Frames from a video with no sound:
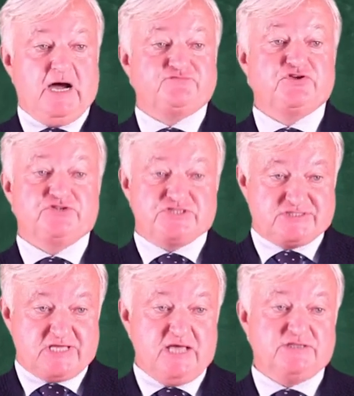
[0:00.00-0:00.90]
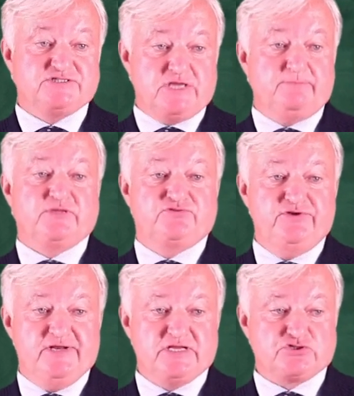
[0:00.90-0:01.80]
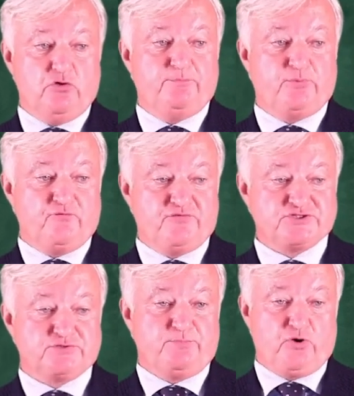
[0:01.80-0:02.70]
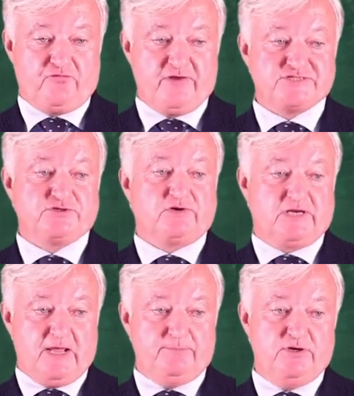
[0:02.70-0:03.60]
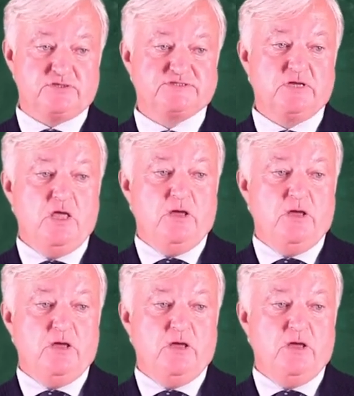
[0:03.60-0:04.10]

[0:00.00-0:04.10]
after the studies and materials of Professor Kleber's,